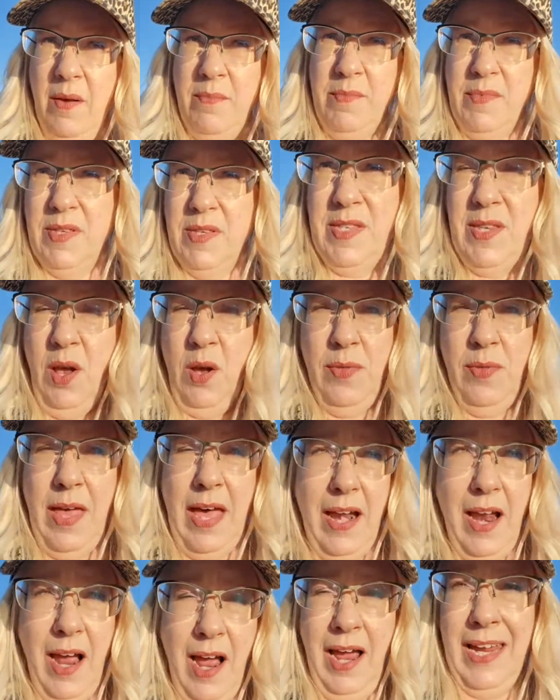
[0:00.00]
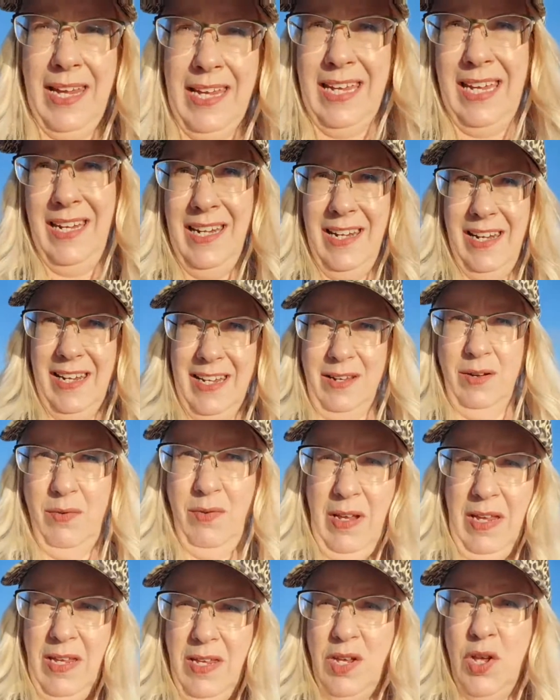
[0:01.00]
so that I can
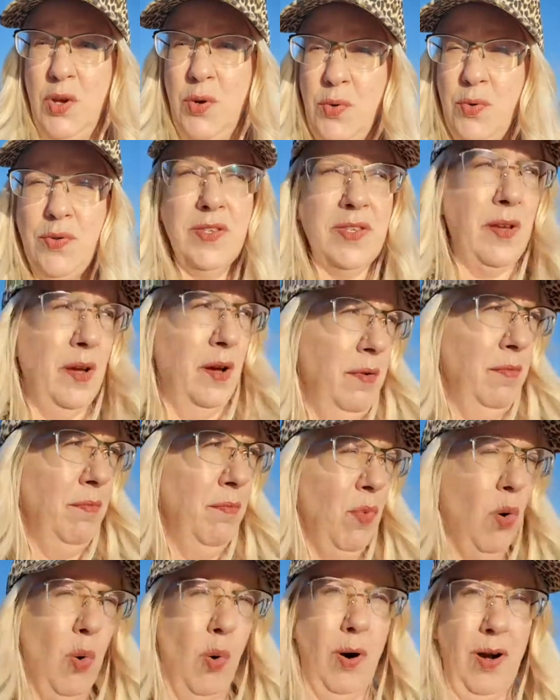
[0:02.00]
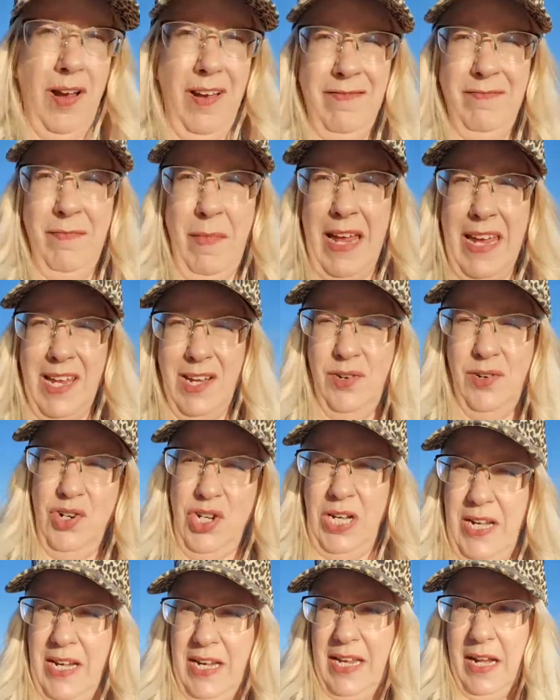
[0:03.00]
use more of my
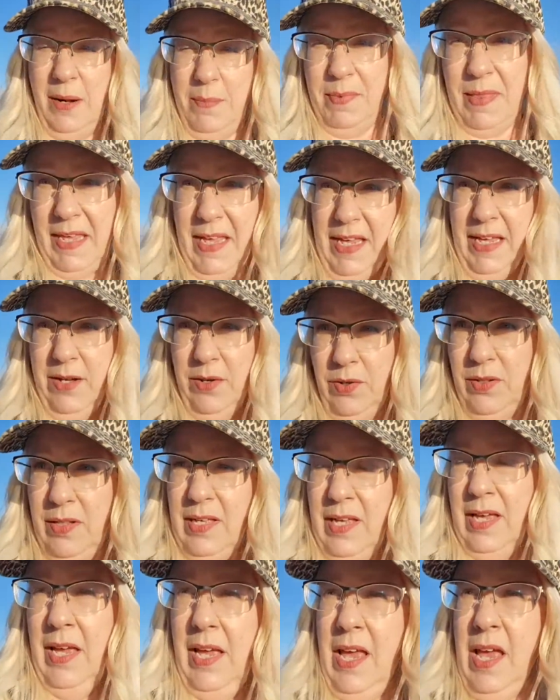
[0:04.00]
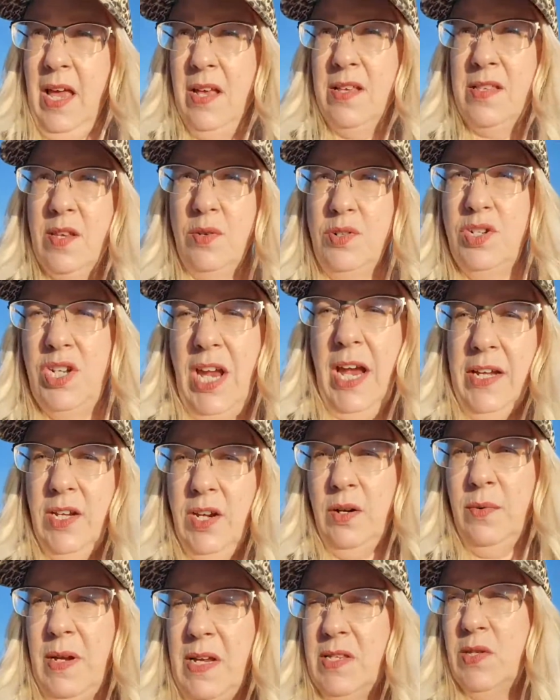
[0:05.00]
energy to get up the hill. So check
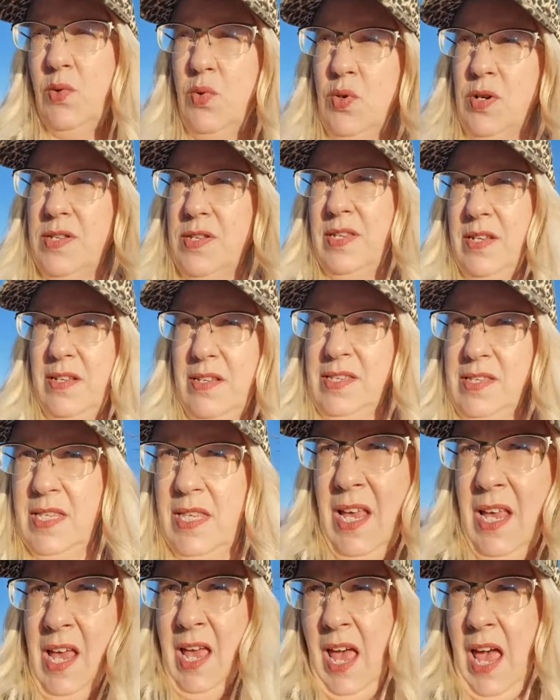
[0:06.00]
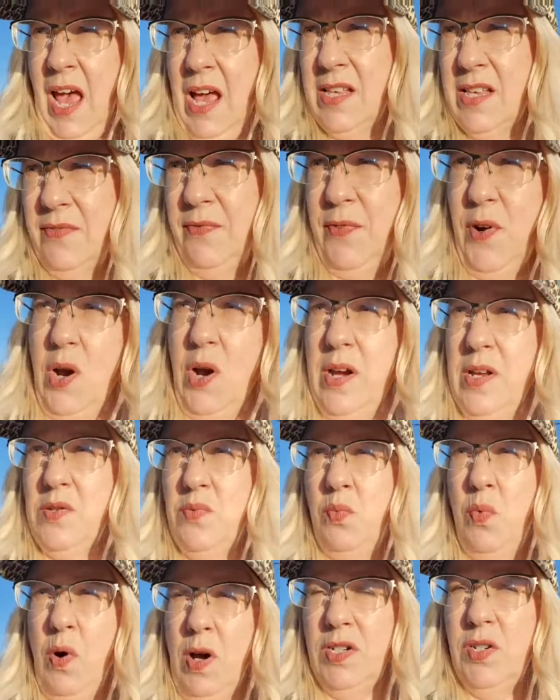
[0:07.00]
your resources as far as
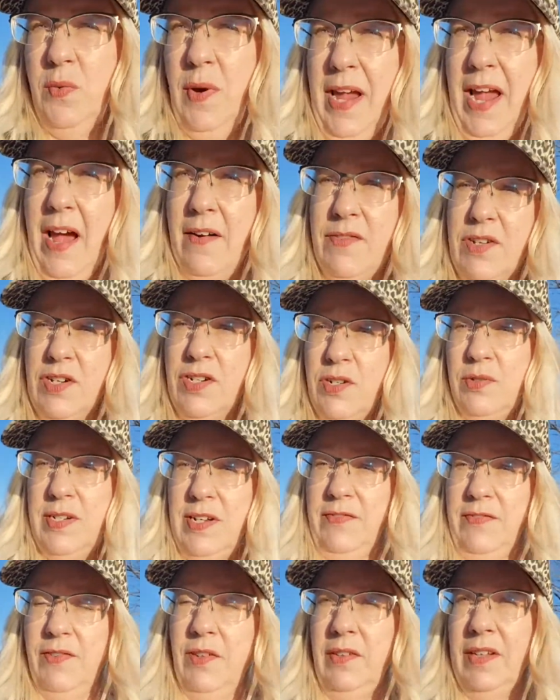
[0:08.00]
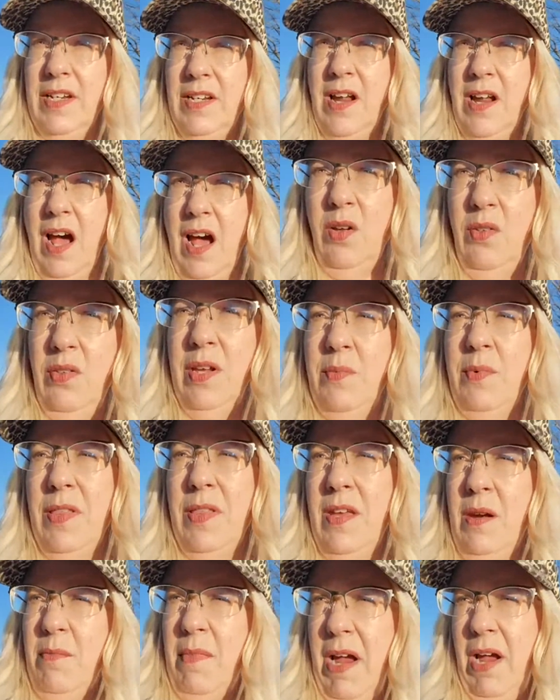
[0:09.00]
what do I have to do differently, not only
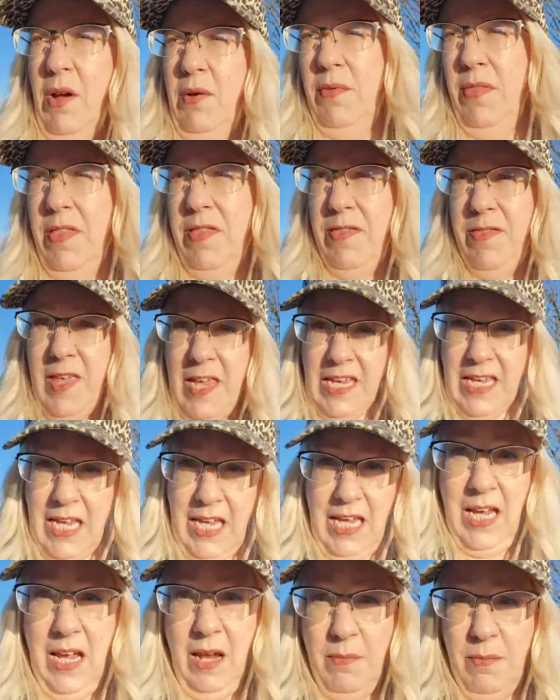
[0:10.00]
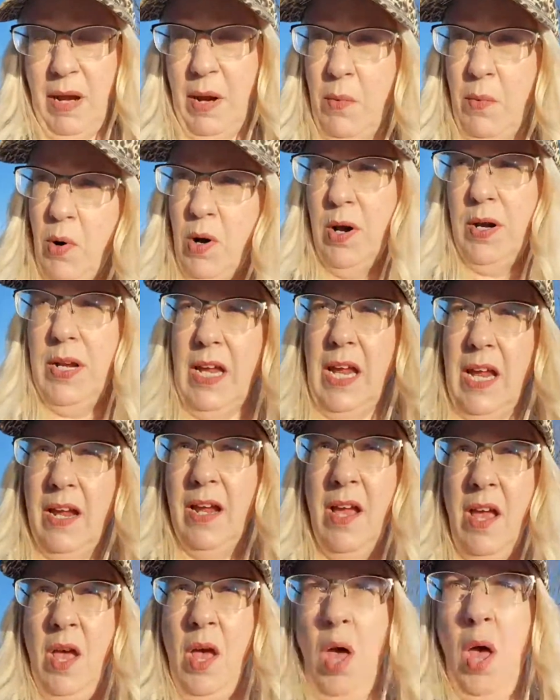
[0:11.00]
within my own thinking and my
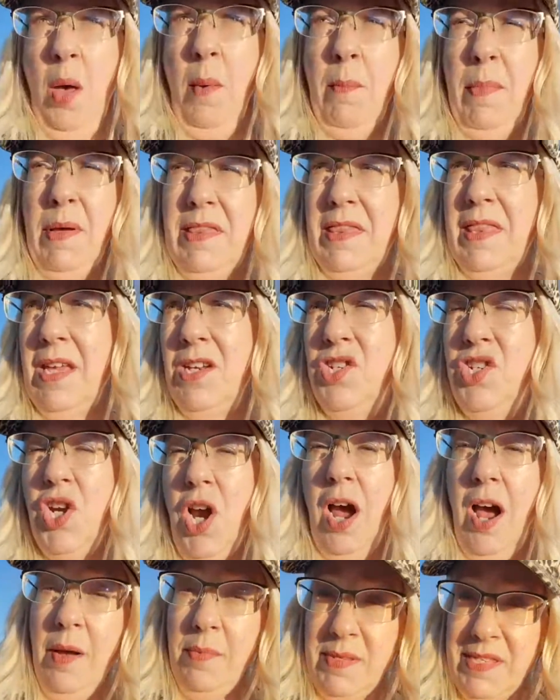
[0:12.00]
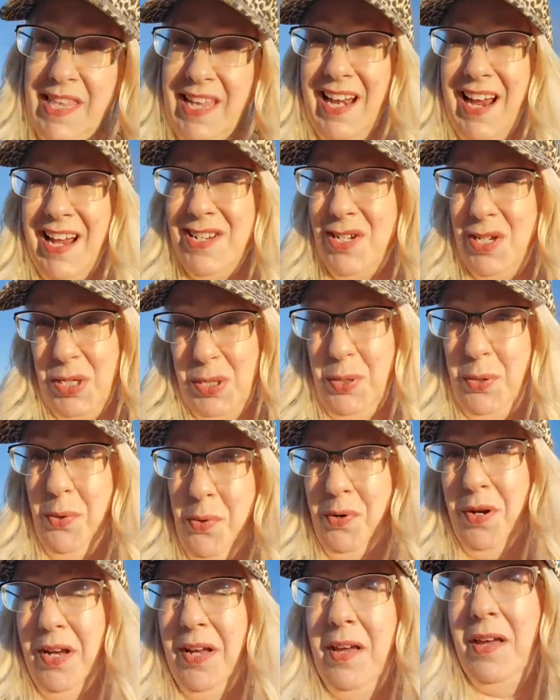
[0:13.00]
working, but the jobs that I do,
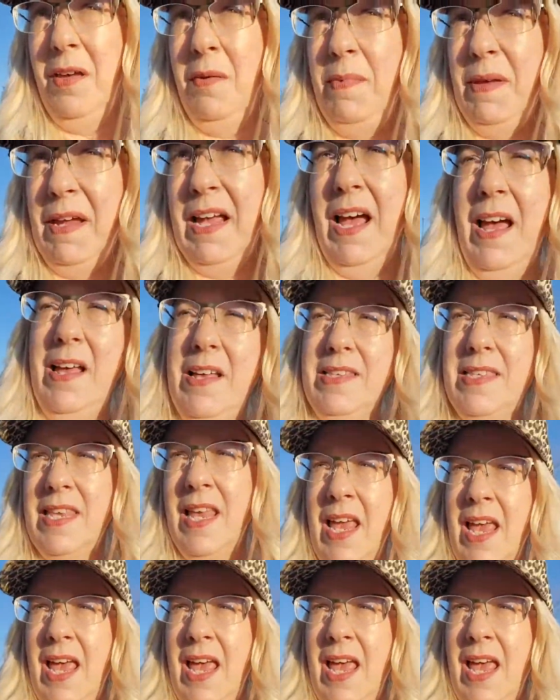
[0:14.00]
because